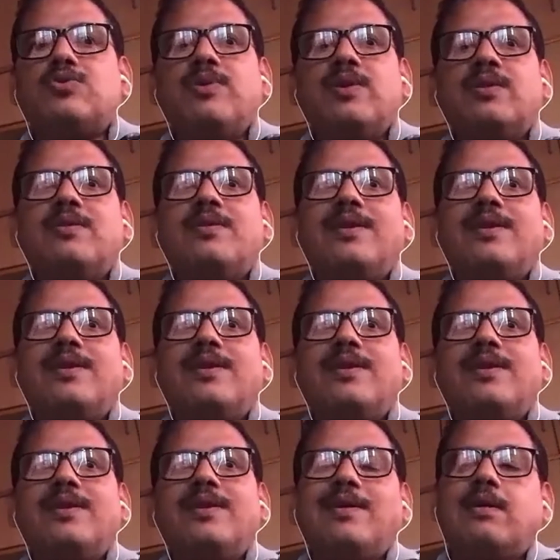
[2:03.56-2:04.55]
with
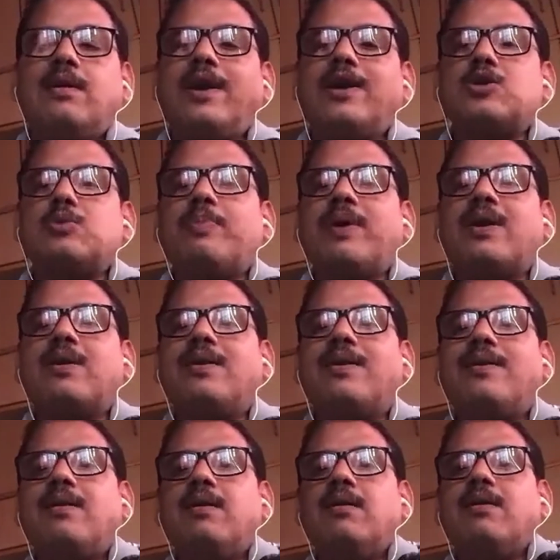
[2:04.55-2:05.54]
their
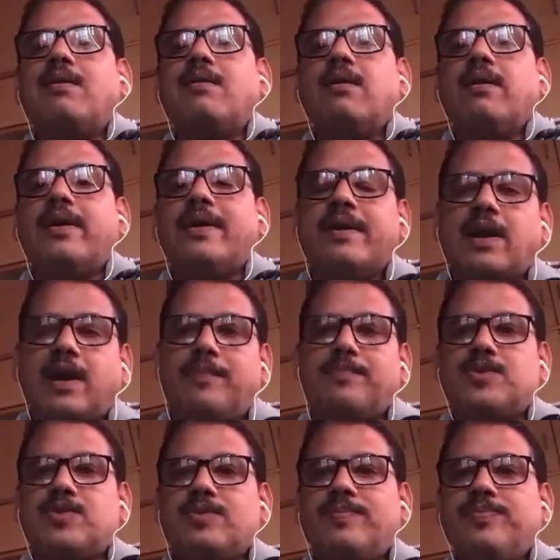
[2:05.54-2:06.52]
expected incomes.
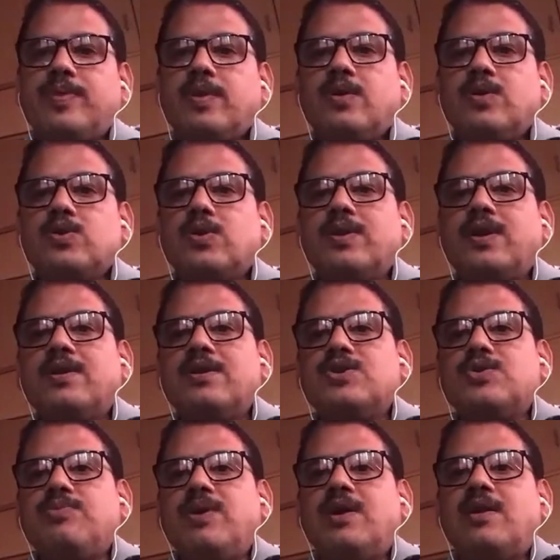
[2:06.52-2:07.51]
So that
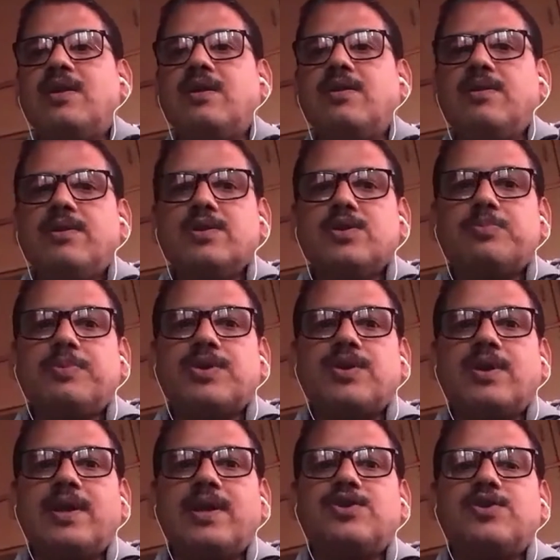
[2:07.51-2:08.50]
is where
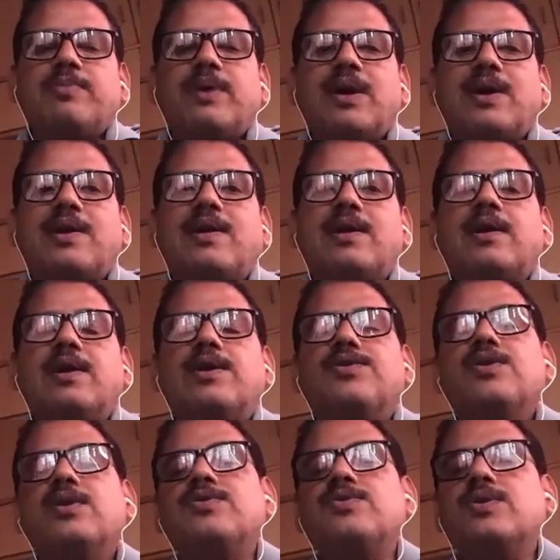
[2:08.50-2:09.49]
specialized marketing
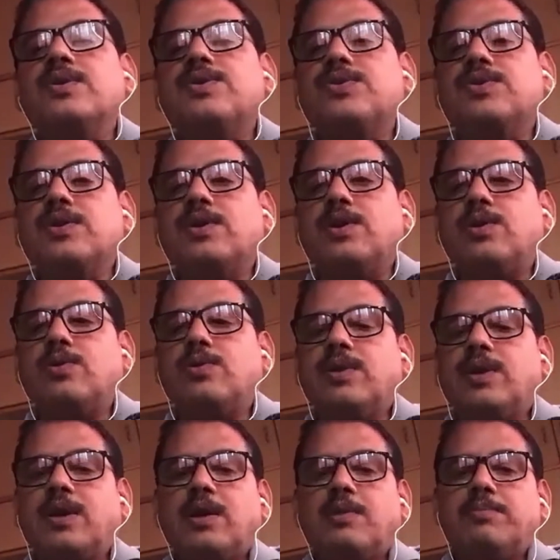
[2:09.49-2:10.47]
agencies,
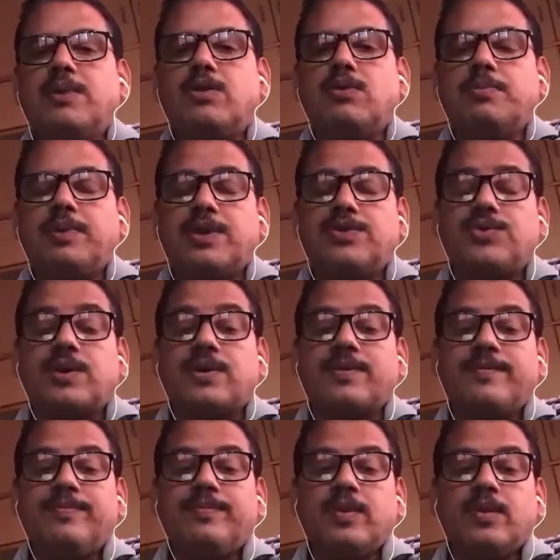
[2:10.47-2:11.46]
they come into picture.
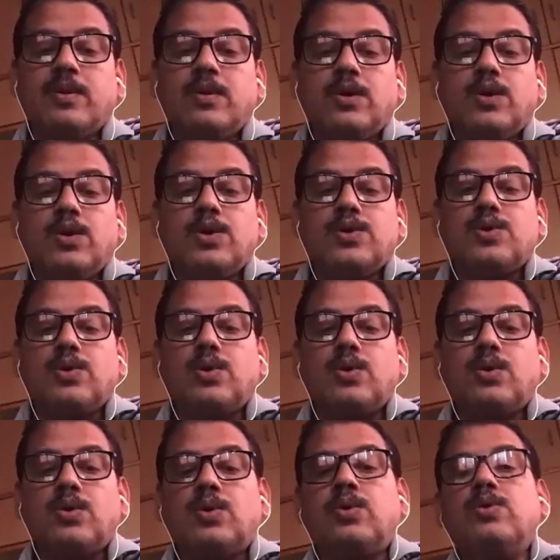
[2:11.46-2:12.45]

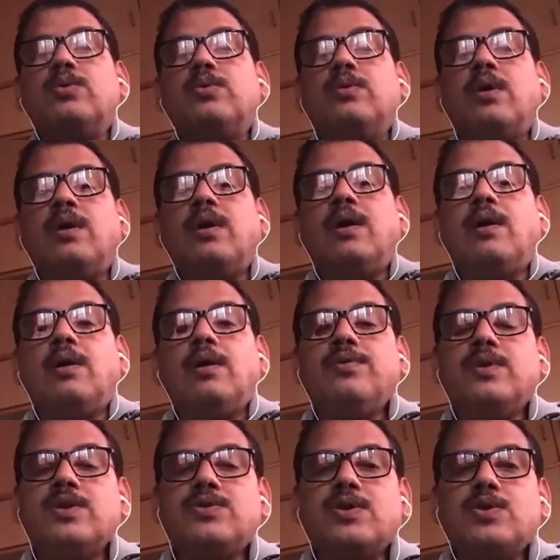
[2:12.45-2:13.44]
So
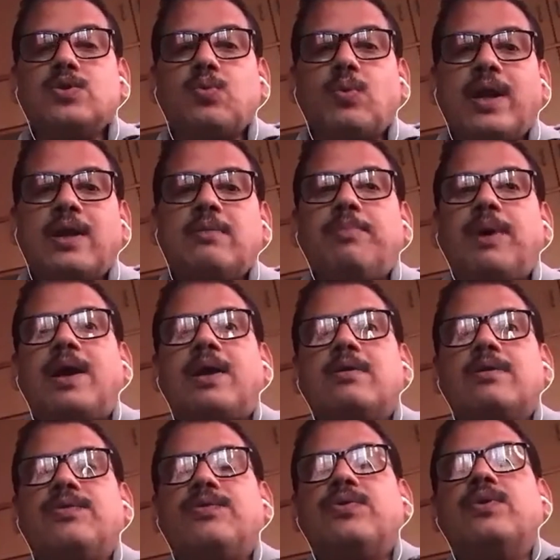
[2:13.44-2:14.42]
this is one part of
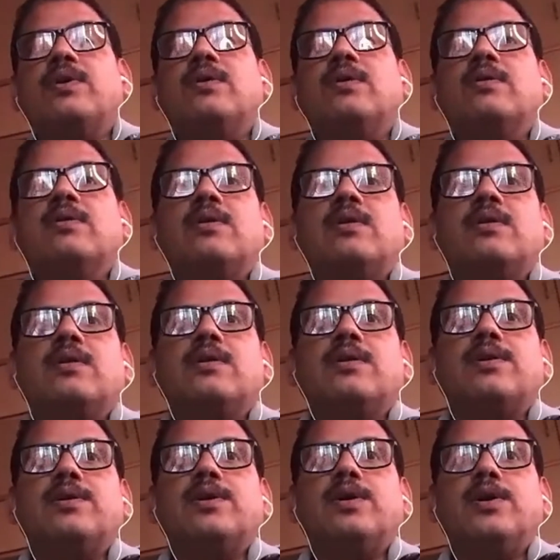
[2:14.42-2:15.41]

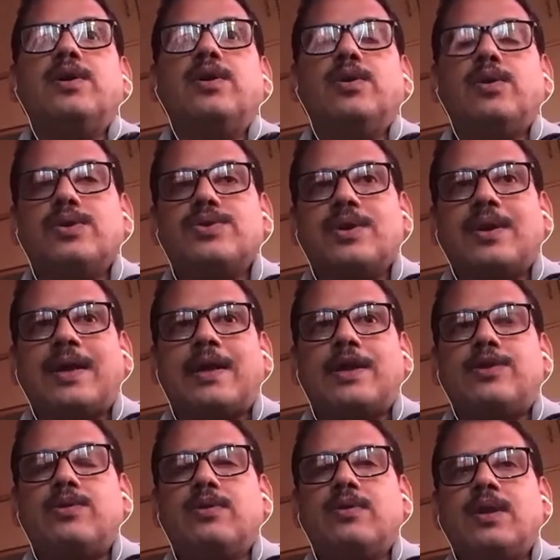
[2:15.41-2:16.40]
the
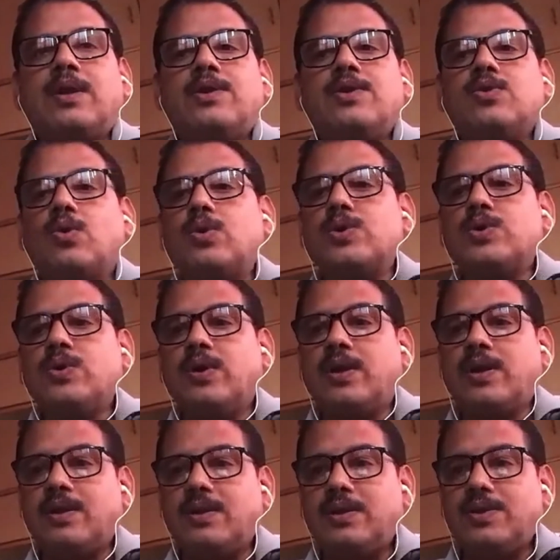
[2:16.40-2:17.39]
scenario. There is also
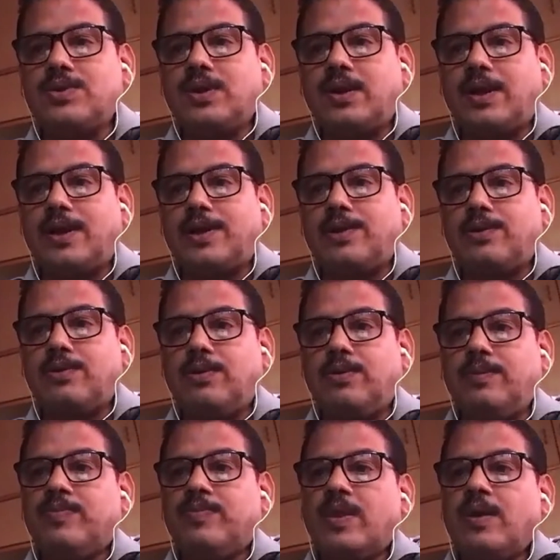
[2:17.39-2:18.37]
another scenario
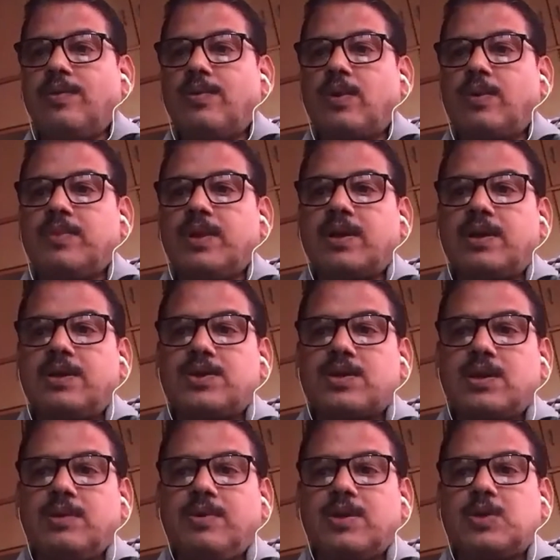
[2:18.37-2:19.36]
from the
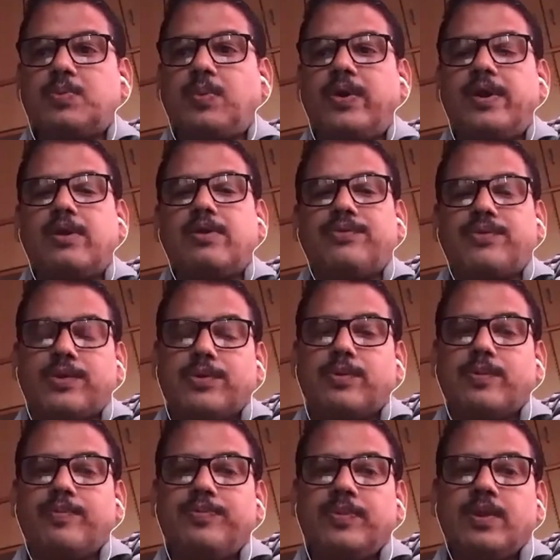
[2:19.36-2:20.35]
customer's point of view.
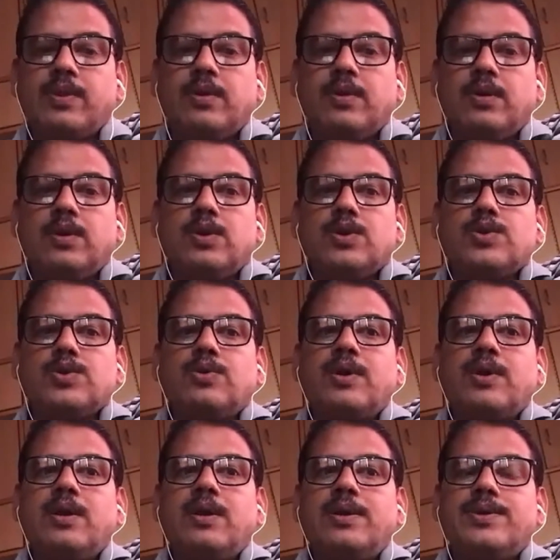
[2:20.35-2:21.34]
So
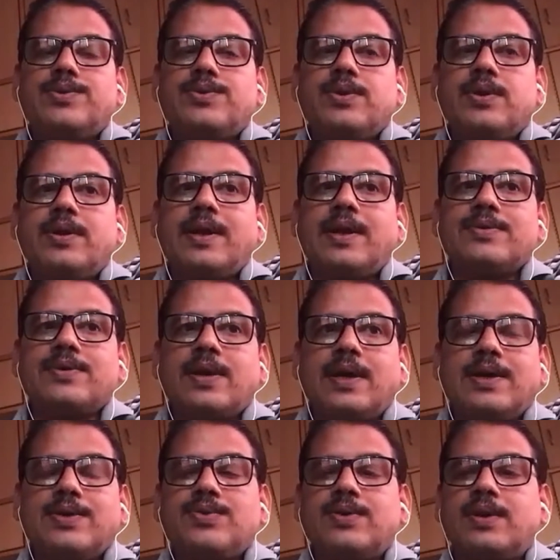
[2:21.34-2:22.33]
real estate, as
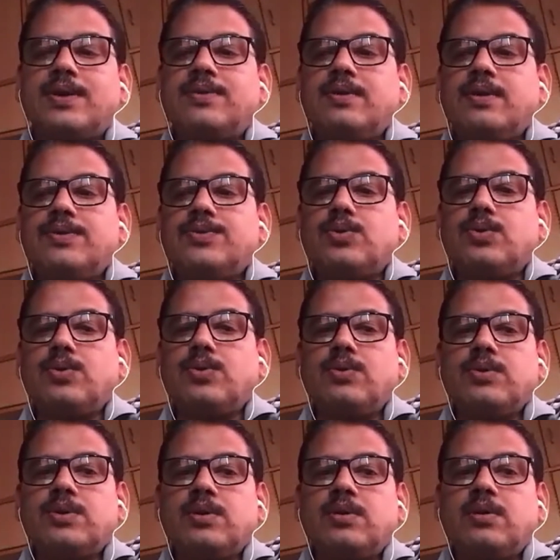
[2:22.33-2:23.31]
I said, so
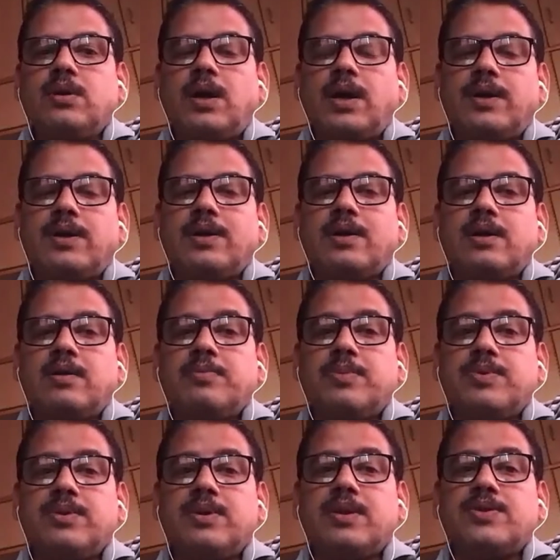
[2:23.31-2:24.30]
it's a high ticket
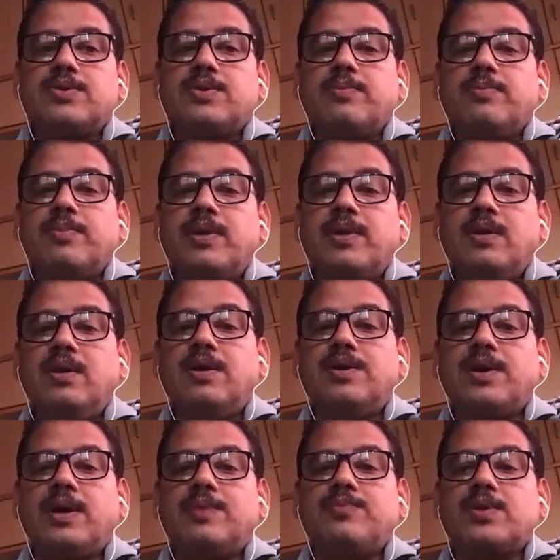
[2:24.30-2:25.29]
business. Many a
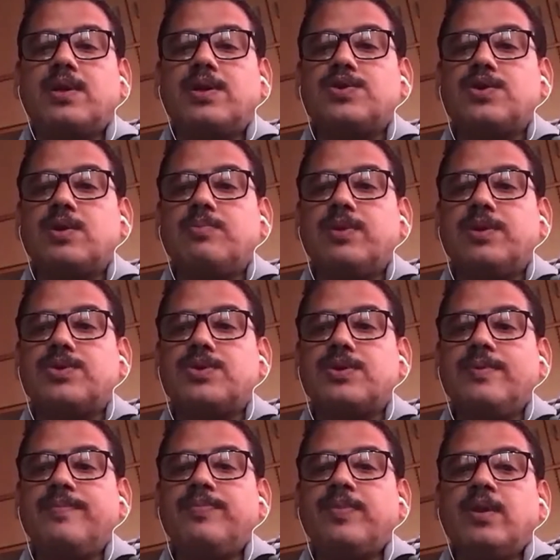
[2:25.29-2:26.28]
times customers,
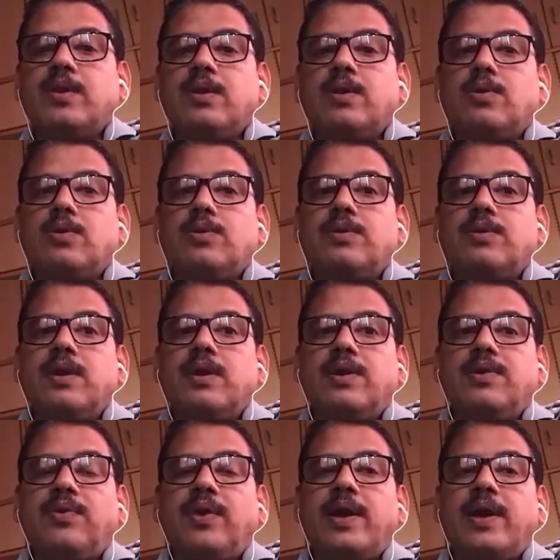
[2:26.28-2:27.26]
they
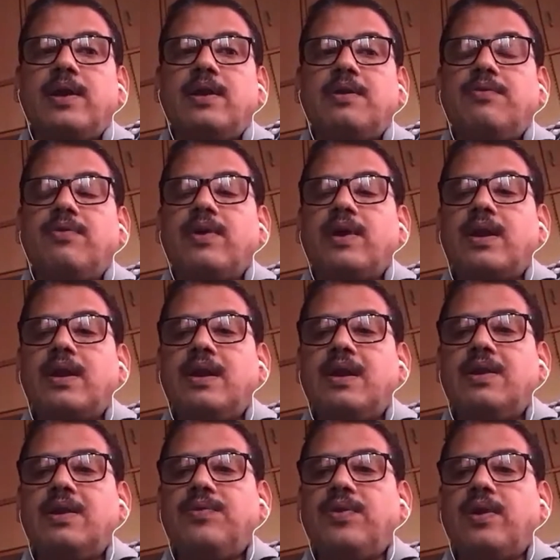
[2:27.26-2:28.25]
find it very
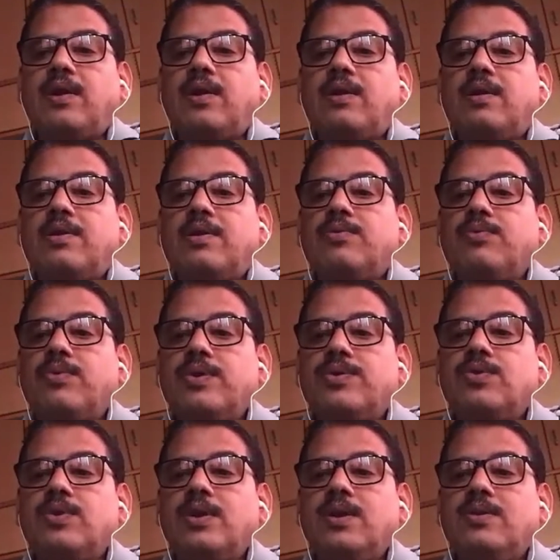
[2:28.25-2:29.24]
difficult
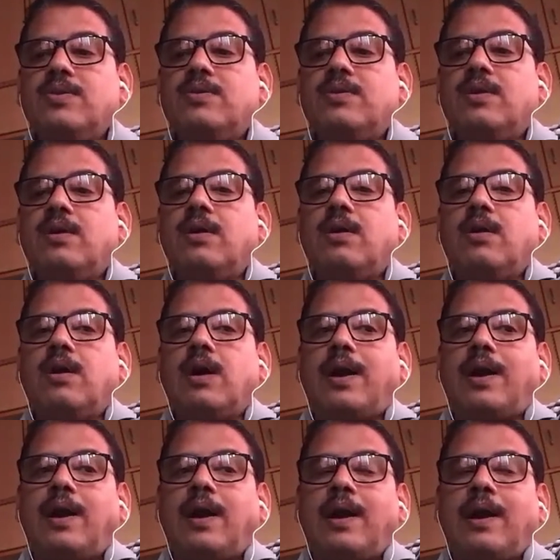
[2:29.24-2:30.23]
which is the
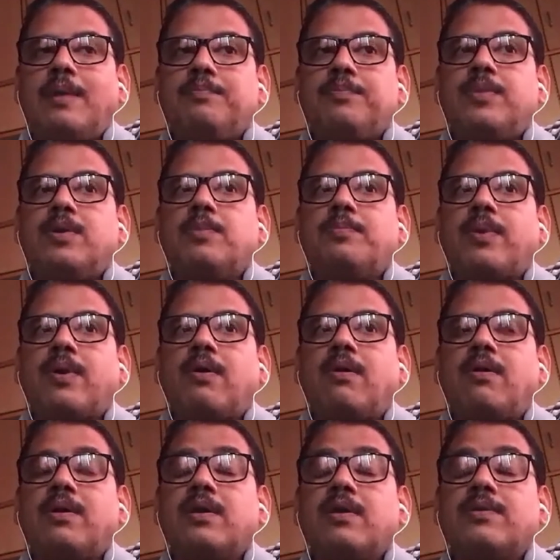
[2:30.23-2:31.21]
apt
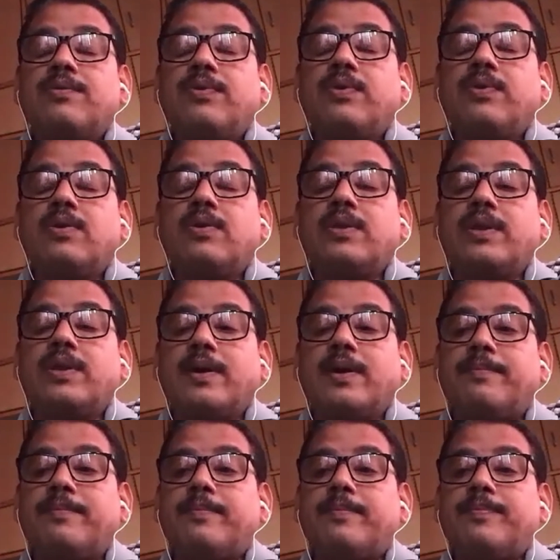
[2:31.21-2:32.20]
product for
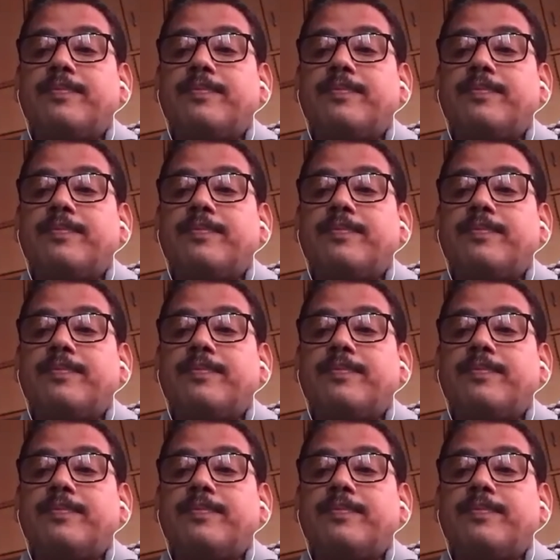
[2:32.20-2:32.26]
them.